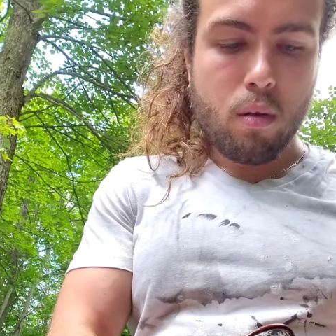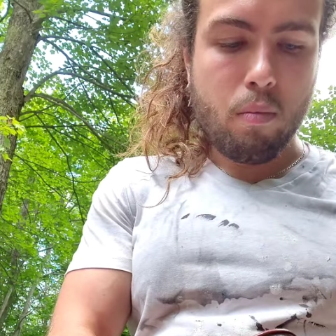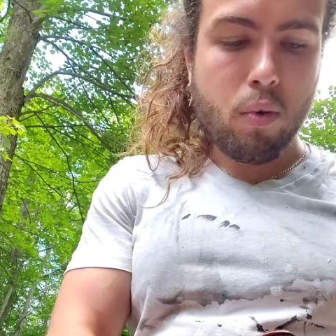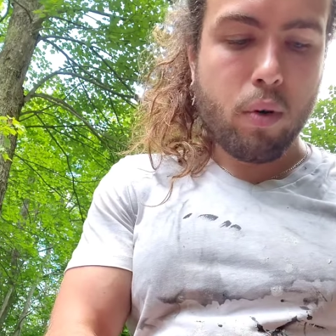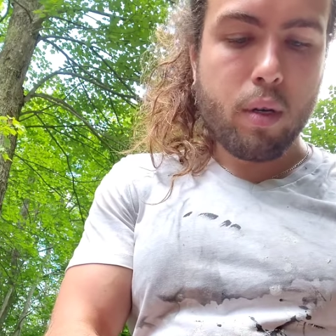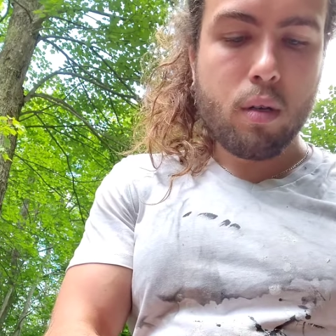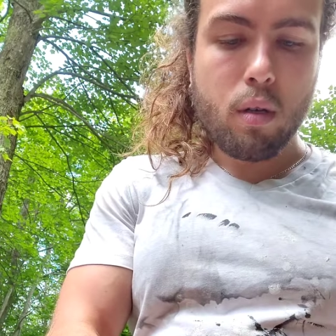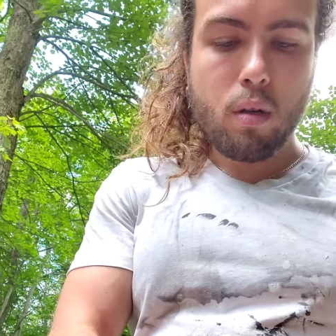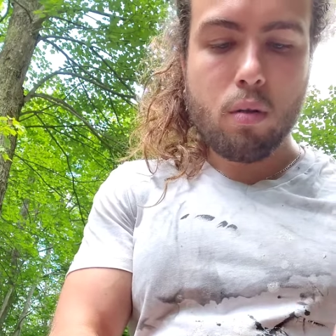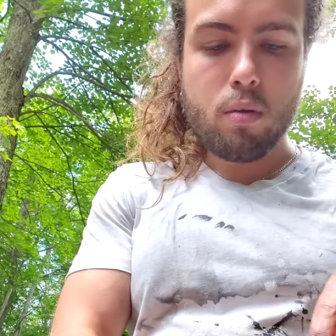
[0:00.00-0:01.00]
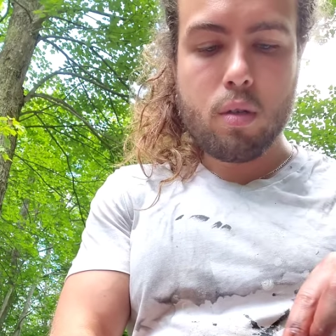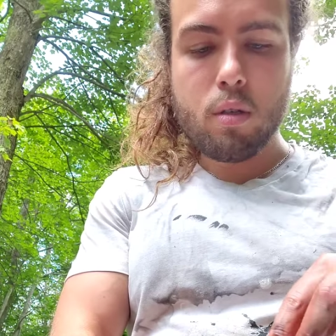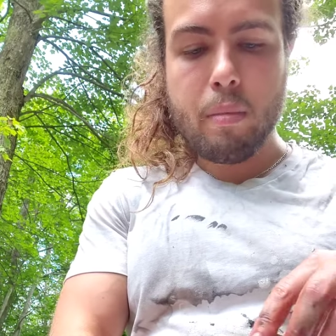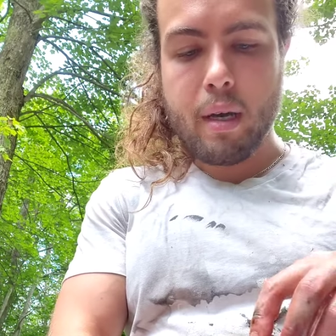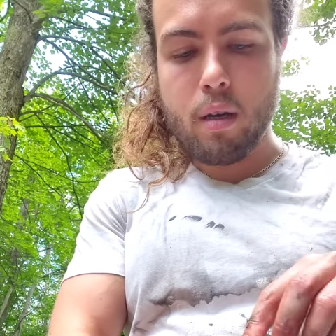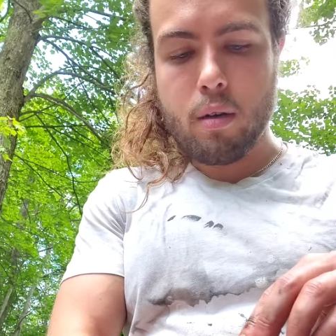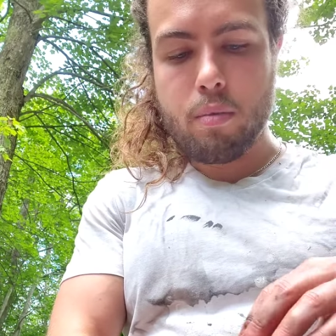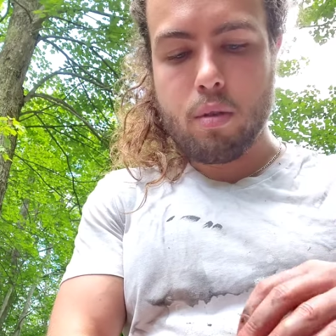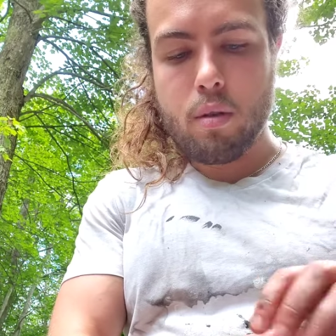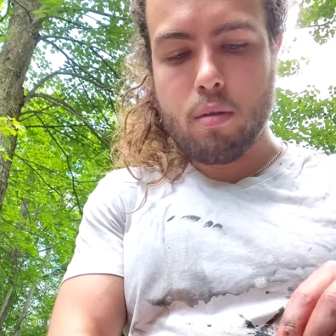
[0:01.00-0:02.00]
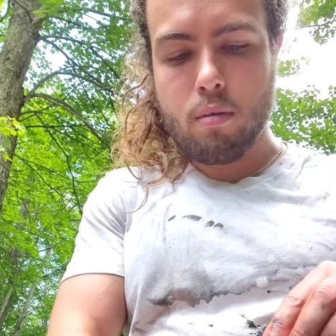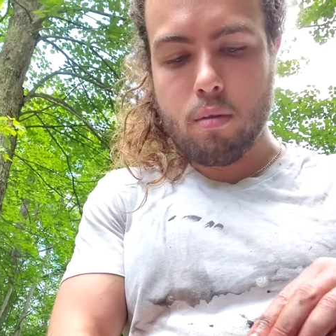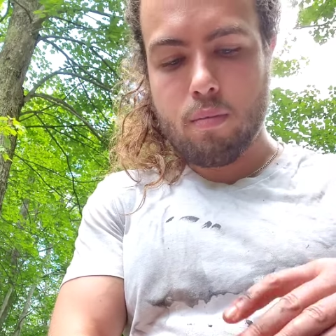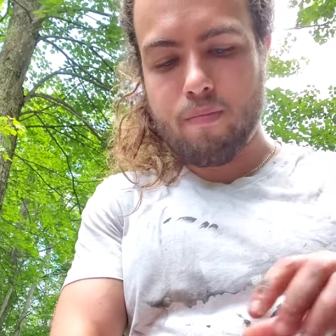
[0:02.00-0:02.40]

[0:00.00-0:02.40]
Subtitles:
Important to close this back up so you don't